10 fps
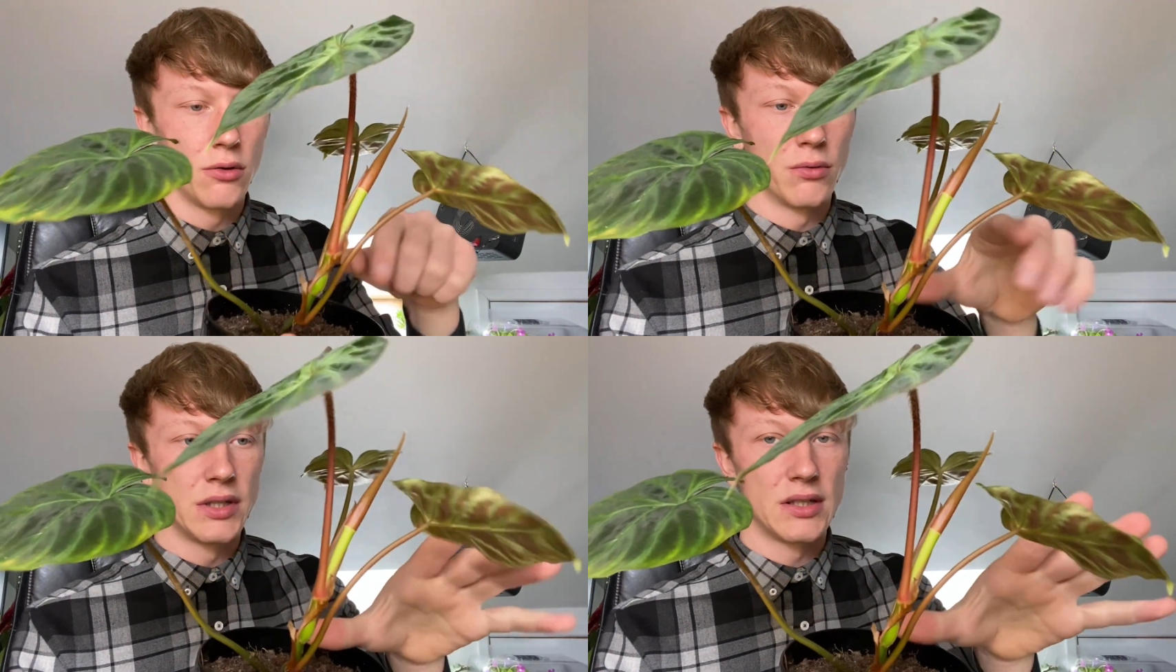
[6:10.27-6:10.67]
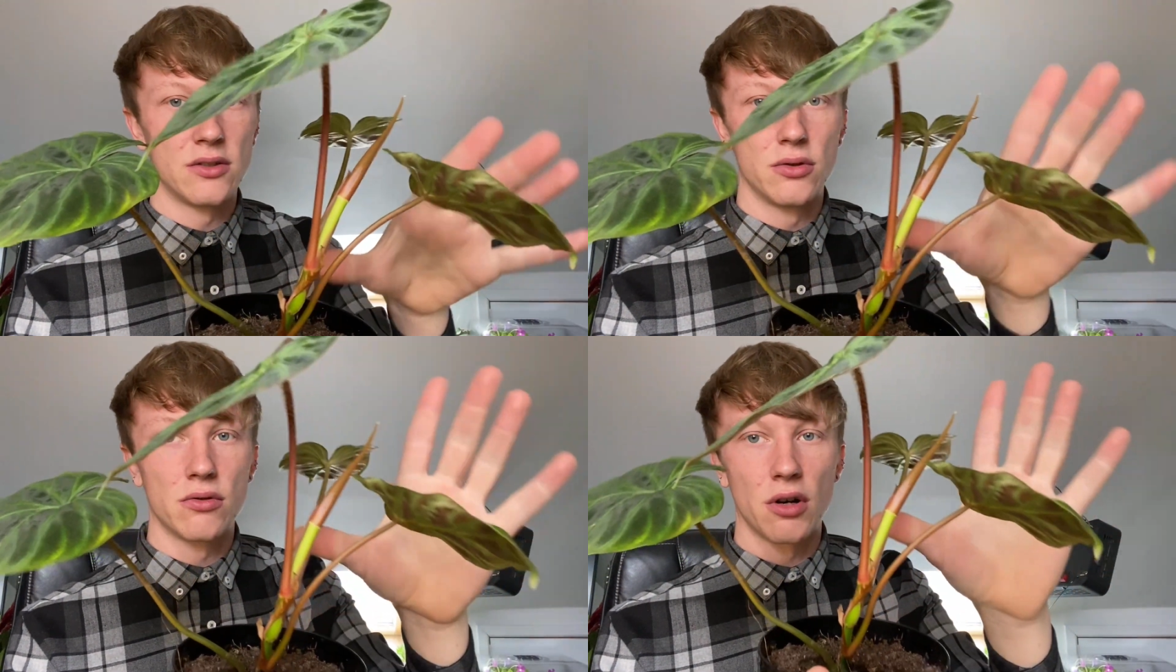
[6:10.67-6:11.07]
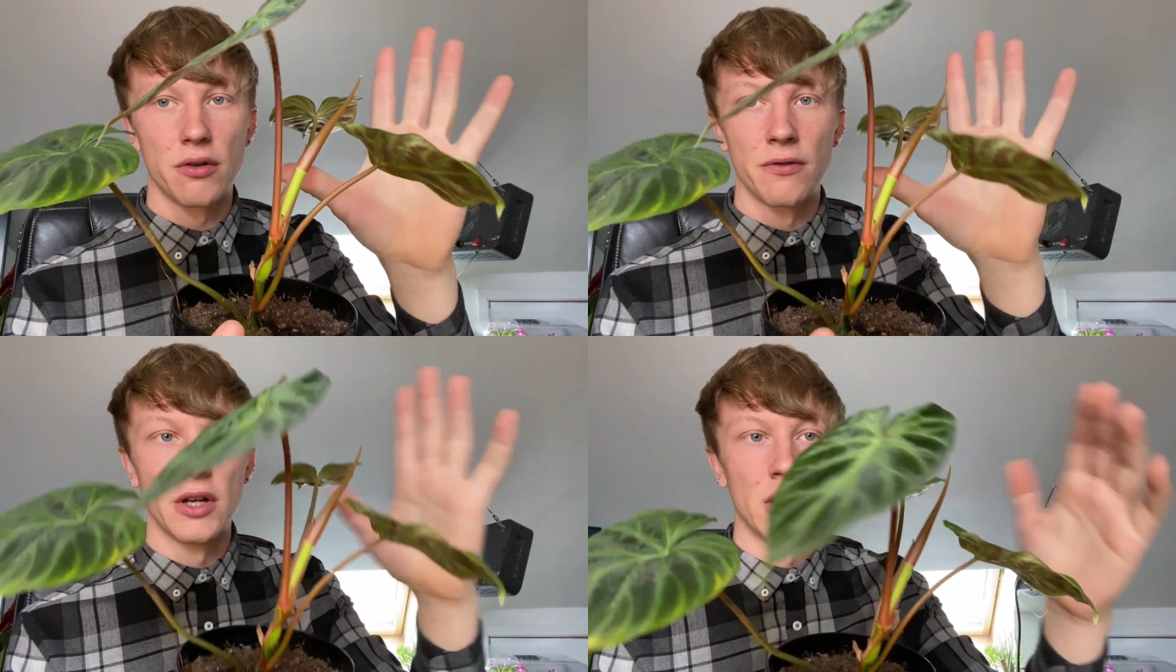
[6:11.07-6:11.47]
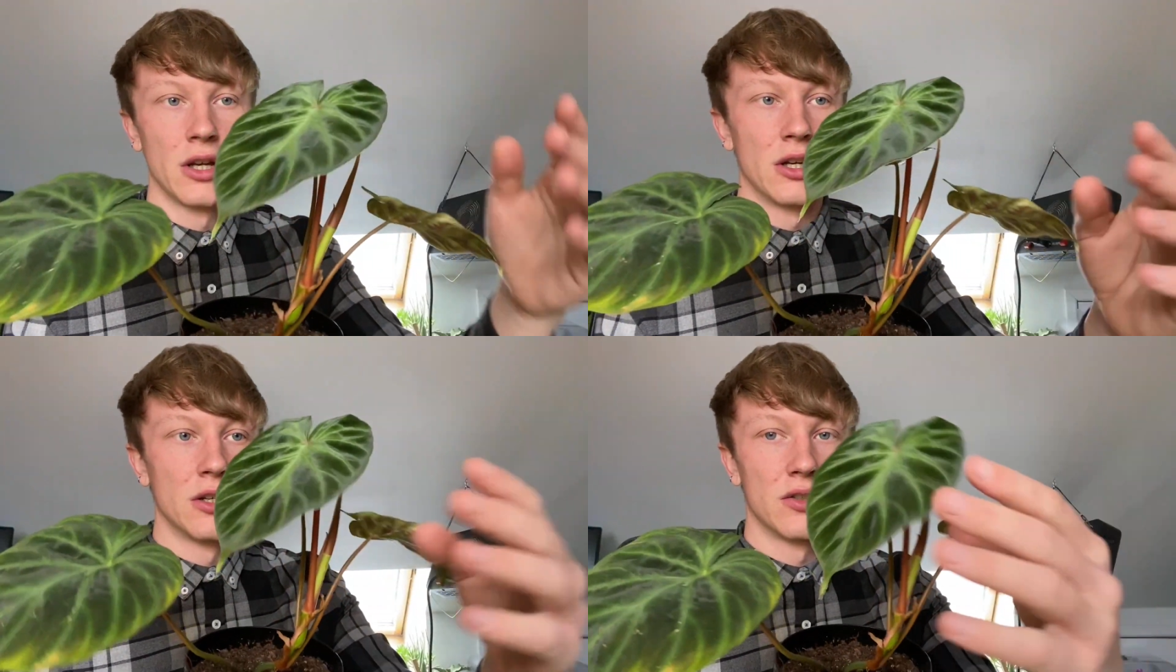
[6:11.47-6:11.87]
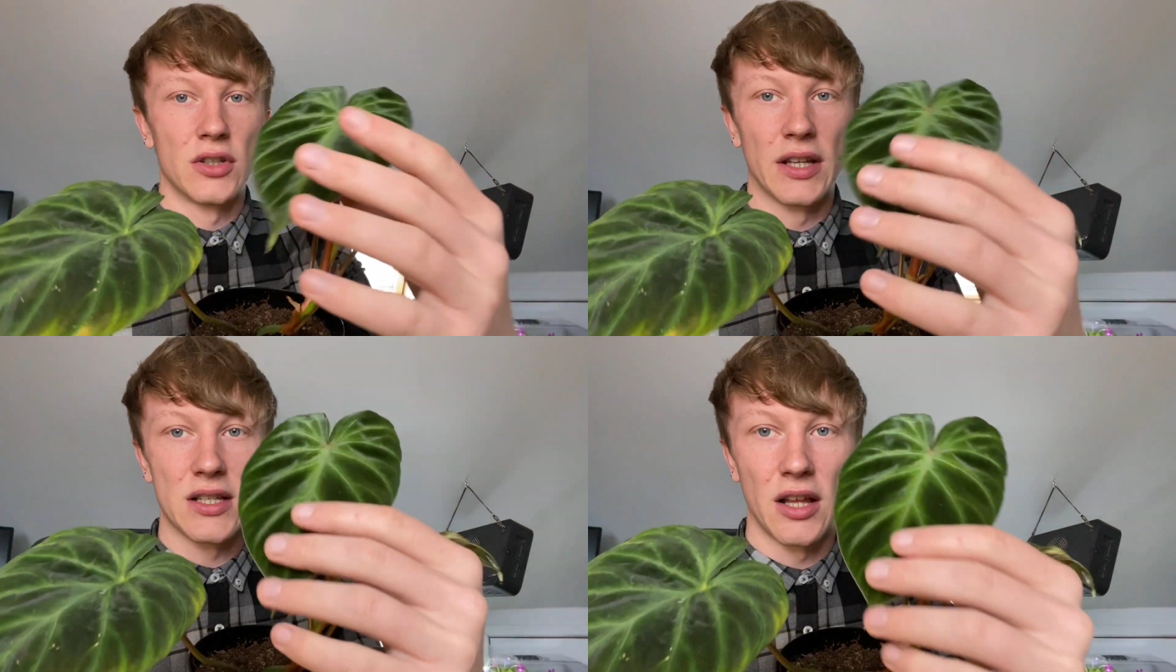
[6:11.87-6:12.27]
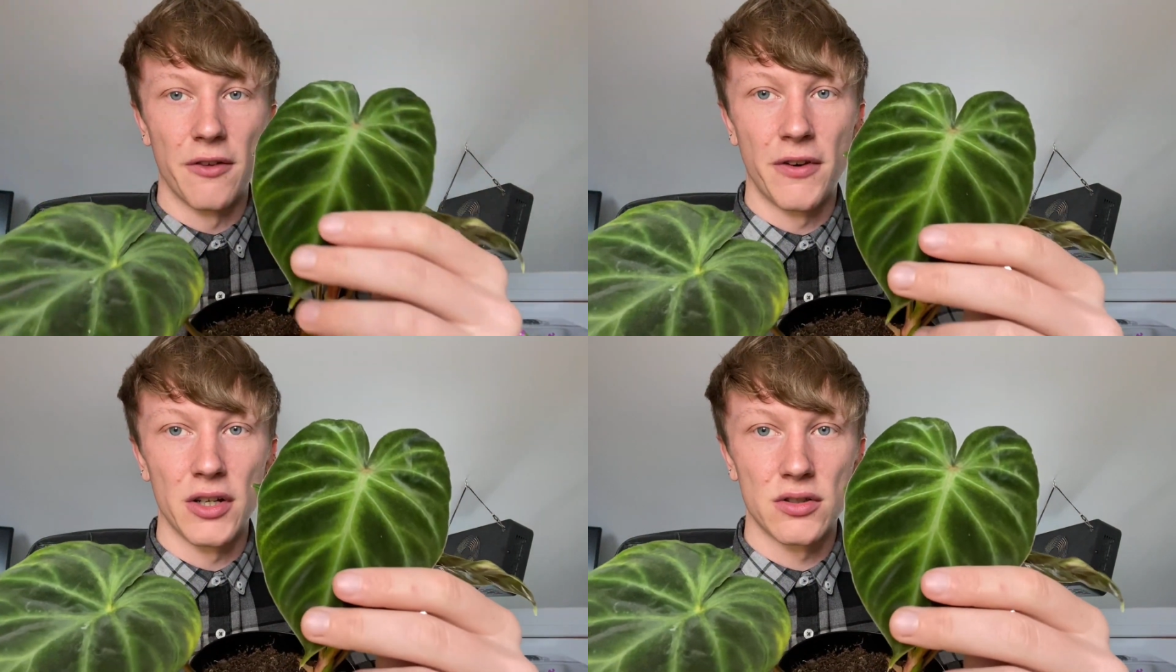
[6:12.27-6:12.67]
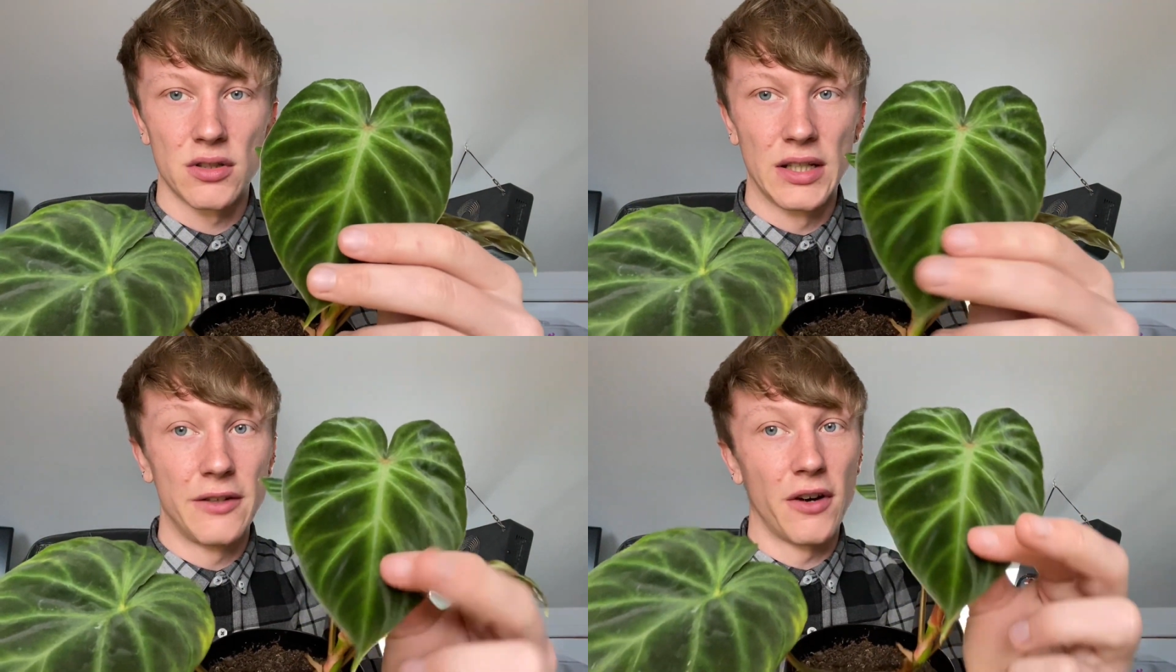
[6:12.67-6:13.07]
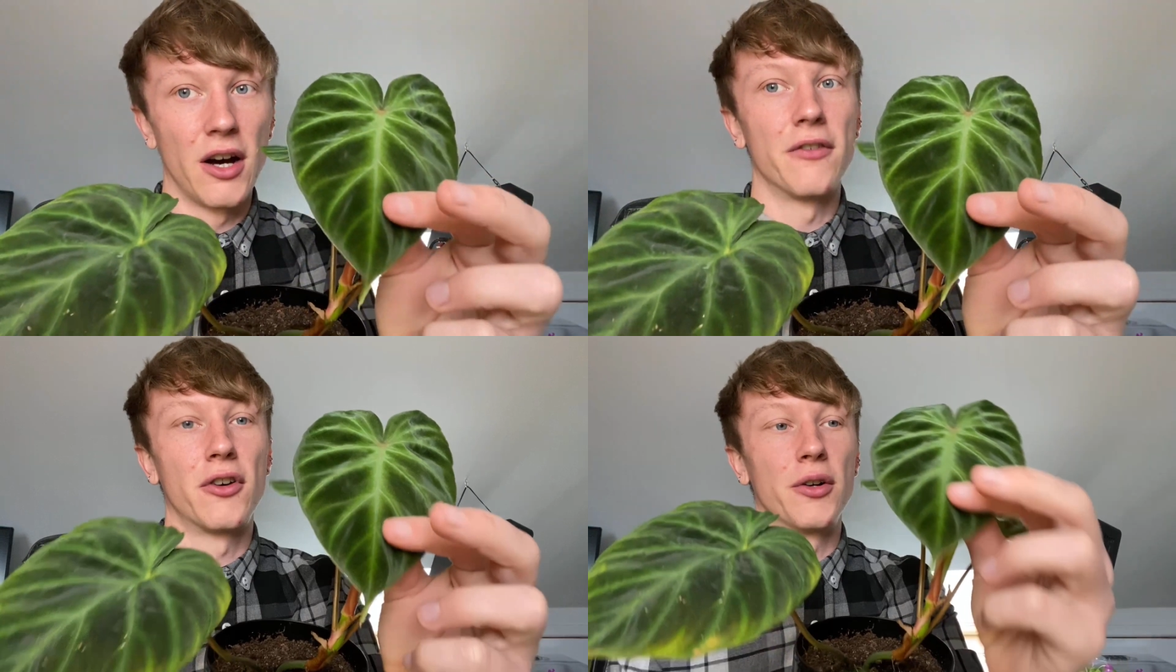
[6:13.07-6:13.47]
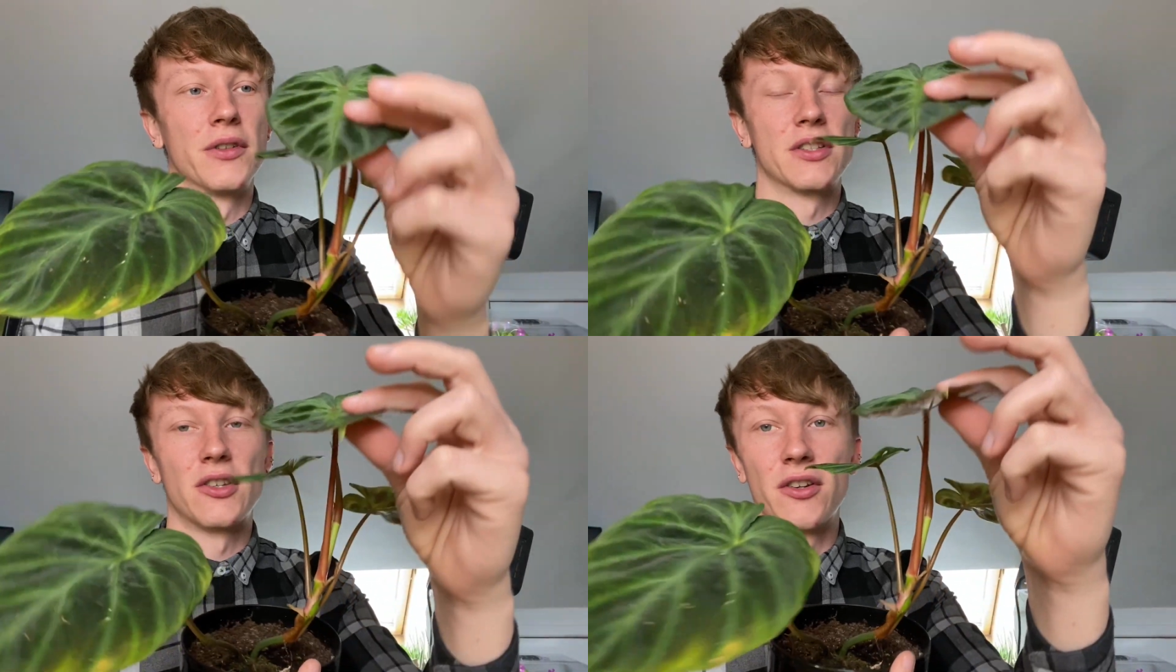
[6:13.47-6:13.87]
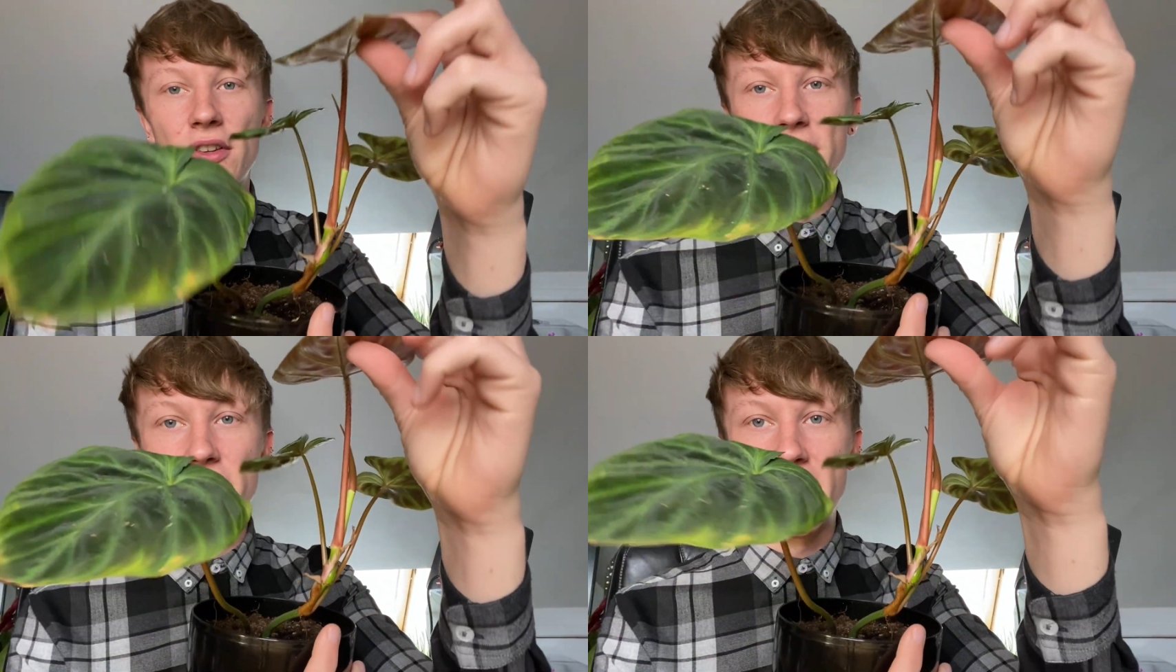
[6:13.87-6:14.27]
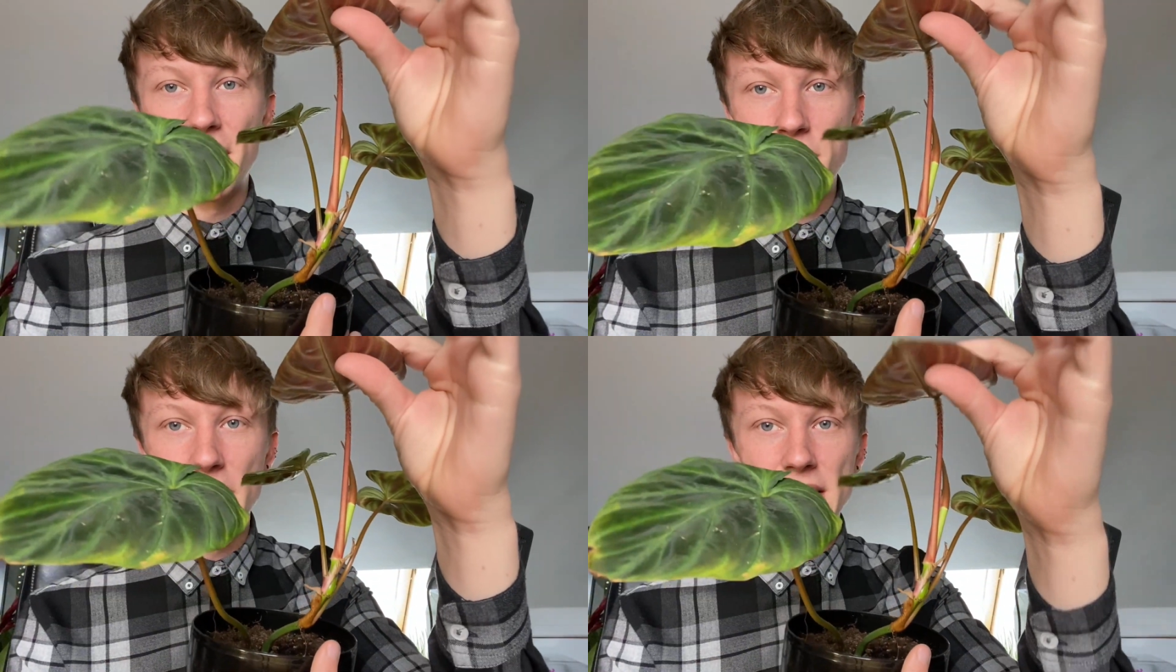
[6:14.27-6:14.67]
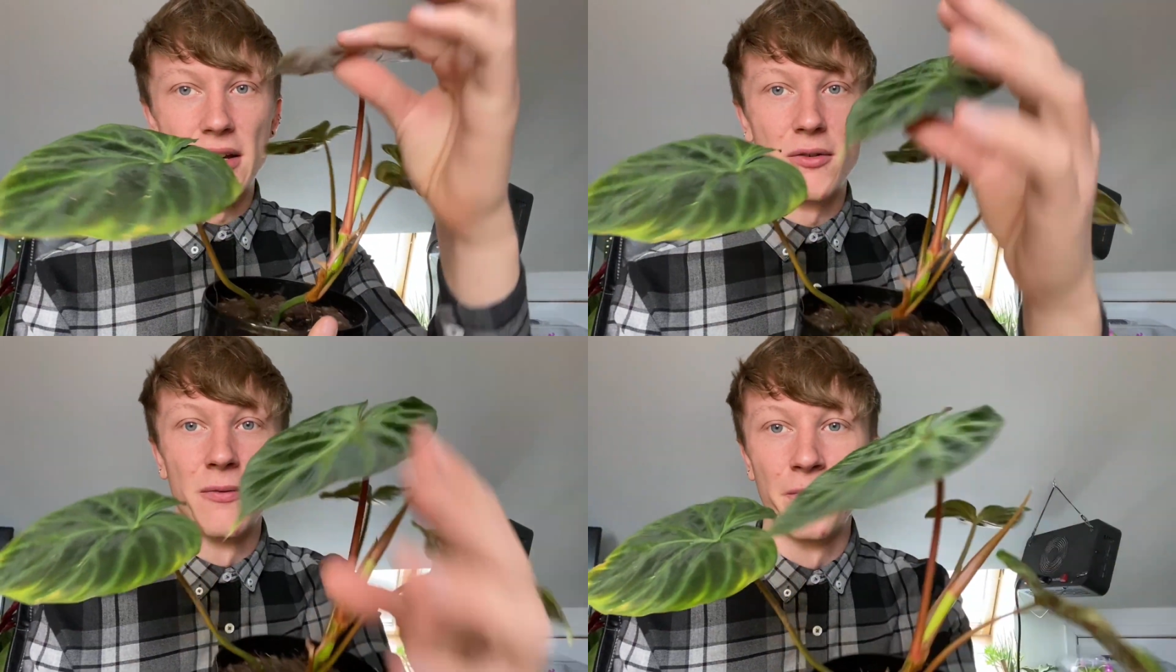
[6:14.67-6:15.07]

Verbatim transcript: all this is new growth. So that's like the first leaf I've grown that's got the hairy petiole,